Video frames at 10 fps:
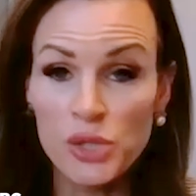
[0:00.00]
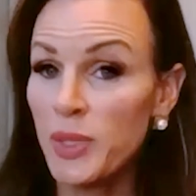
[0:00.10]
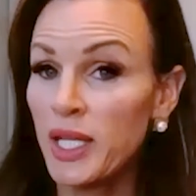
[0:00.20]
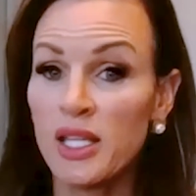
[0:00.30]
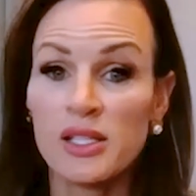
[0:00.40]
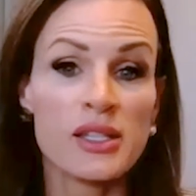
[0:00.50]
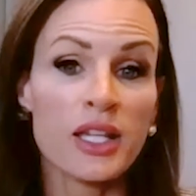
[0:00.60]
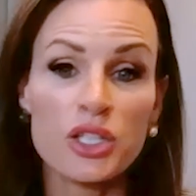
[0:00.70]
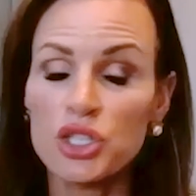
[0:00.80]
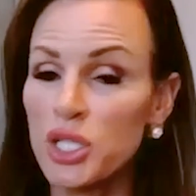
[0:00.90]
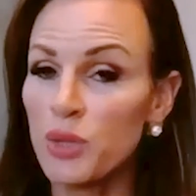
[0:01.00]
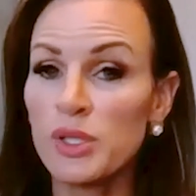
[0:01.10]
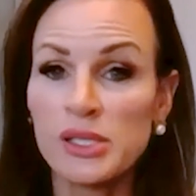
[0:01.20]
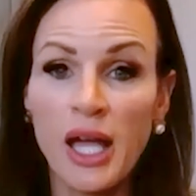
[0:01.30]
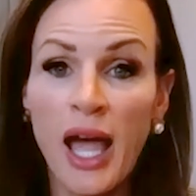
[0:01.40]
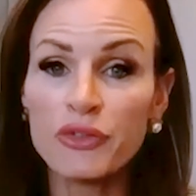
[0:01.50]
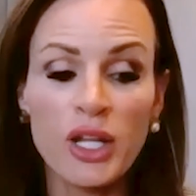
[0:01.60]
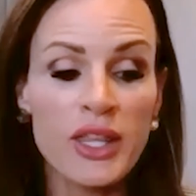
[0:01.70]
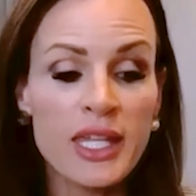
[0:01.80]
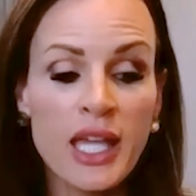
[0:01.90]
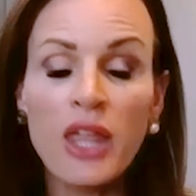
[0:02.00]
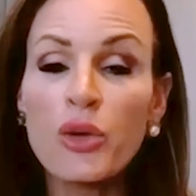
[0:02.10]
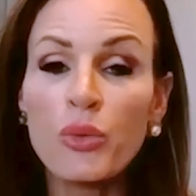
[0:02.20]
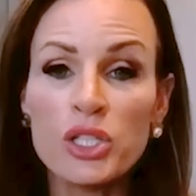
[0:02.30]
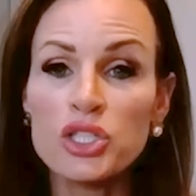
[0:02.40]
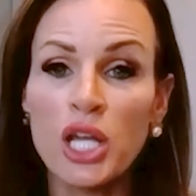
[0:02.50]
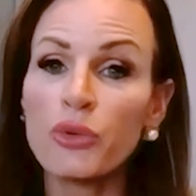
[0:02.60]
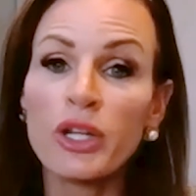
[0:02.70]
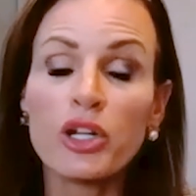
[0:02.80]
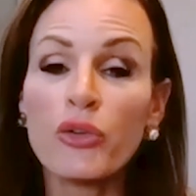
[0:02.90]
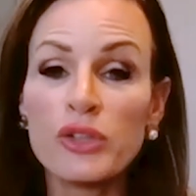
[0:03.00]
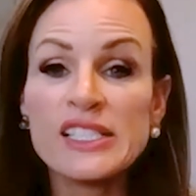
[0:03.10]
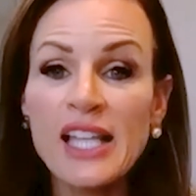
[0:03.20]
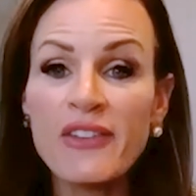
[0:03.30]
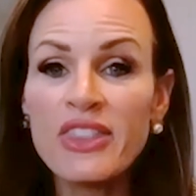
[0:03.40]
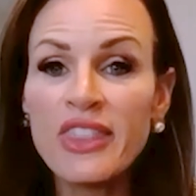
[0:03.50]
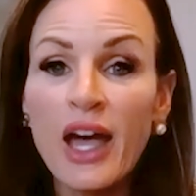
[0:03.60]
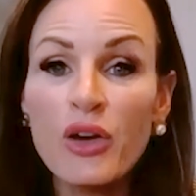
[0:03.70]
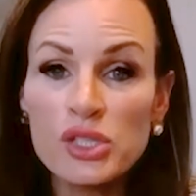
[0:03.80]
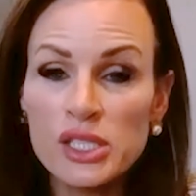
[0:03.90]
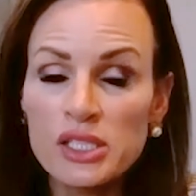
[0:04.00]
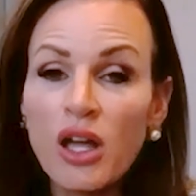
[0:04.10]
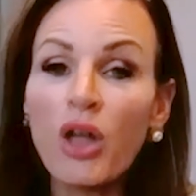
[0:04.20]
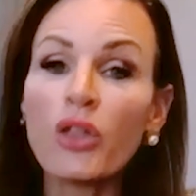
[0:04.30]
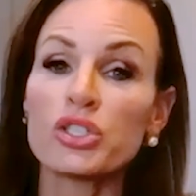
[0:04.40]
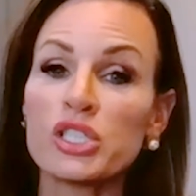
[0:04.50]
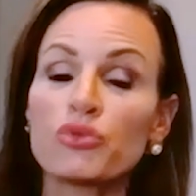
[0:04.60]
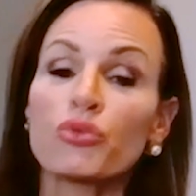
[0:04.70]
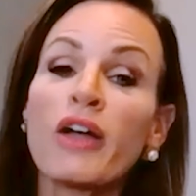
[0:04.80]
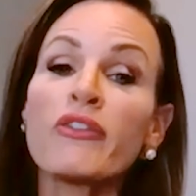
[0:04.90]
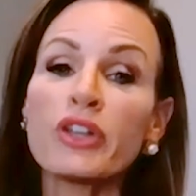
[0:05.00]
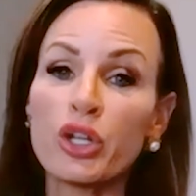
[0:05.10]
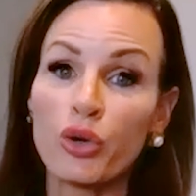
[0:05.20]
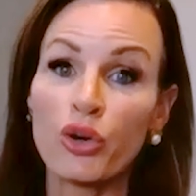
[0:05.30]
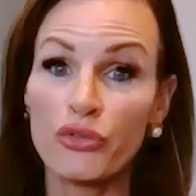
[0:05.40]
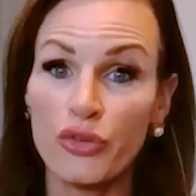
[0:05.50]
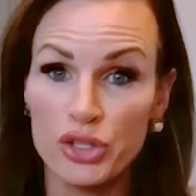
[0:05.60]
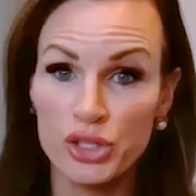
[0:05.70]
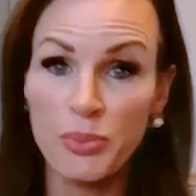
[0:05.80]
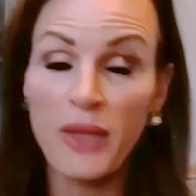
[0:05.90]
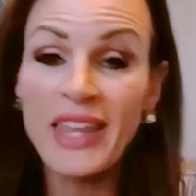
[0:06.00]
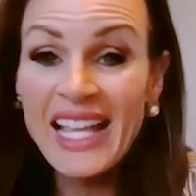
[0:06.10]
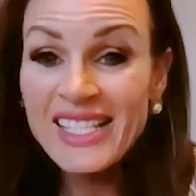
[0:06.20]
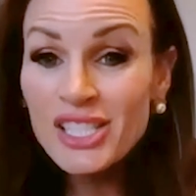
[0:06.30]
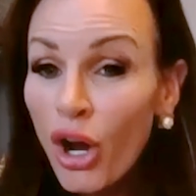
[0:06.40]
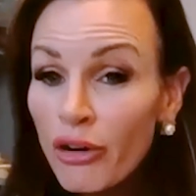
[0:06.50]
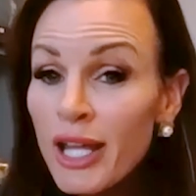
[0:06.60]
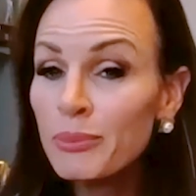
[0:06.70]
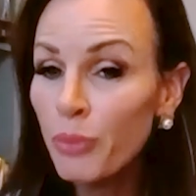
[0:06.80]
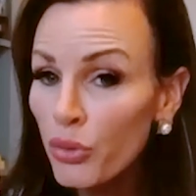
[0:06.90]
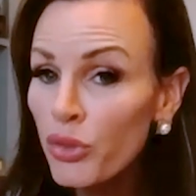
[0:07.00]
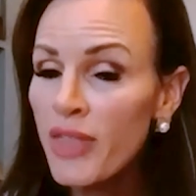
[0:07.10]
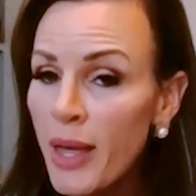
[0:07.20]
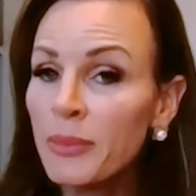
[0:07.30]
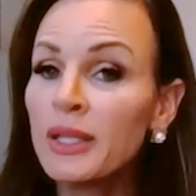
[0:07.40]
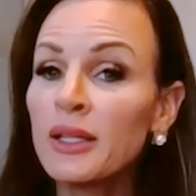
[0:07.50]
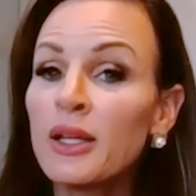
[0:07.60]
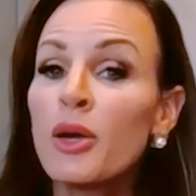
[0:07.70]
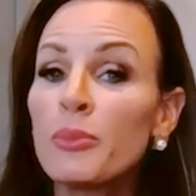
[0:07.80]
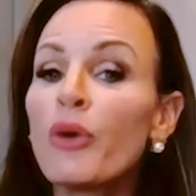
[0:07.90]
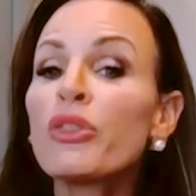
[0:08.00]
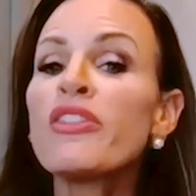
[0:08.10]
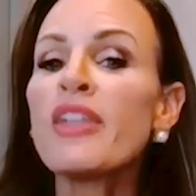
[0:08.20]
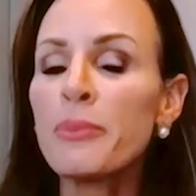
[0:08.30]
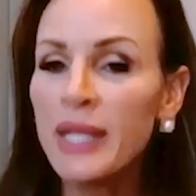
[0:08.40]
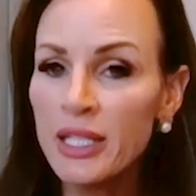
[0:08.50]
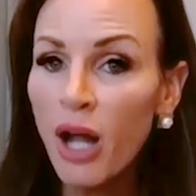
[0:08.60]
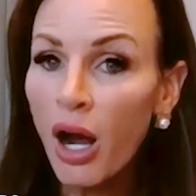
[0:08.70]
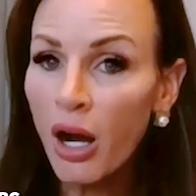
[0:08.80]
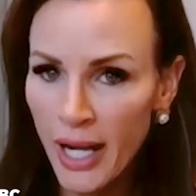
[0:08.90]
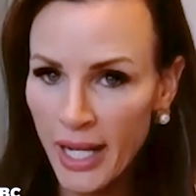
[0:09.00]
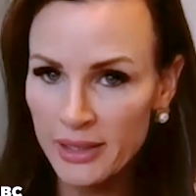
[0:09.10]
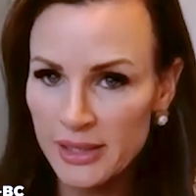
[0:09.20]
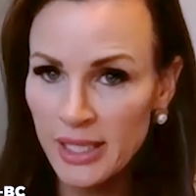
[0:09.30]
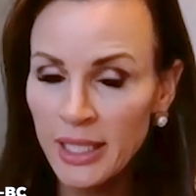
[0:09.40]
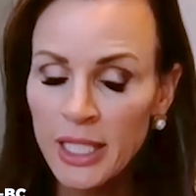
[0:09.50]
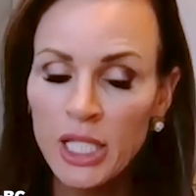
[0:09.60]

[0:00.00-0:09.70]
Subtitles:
just because like she was after it. And the other one generated over $7,000 in revenue her first month as an RN, both of them being RNs.